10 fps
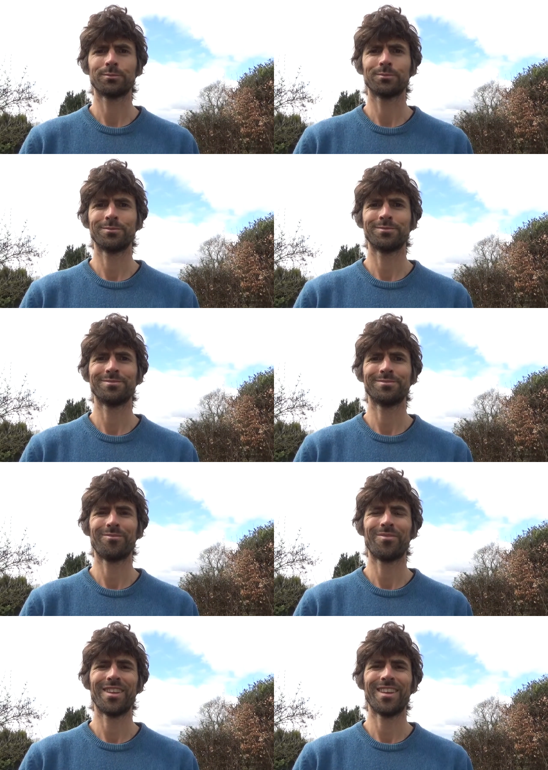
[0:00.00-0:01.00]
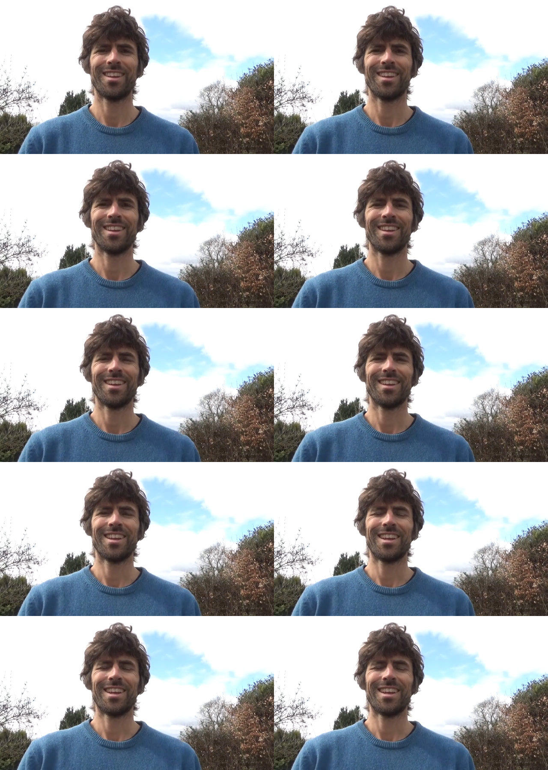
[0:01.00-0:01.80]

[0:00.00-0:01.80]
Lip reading: Nothing is said.